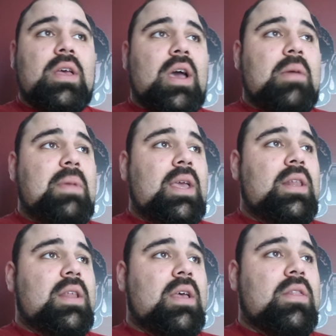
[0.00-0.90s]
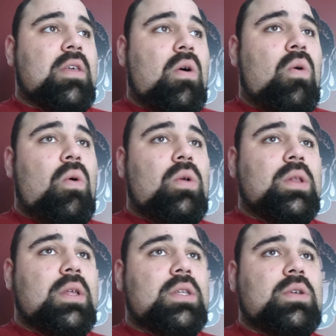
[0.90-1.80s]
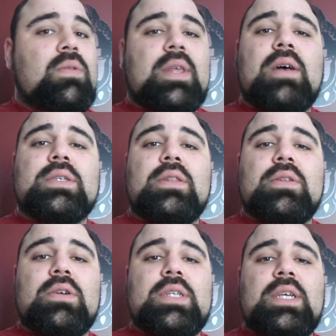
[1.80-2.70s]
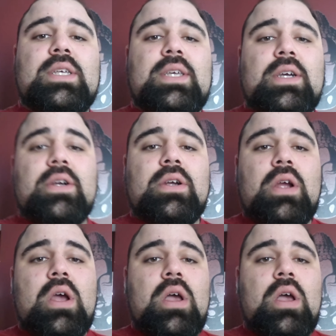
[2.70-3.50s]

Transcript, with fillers: I mean, the whole 2013 year,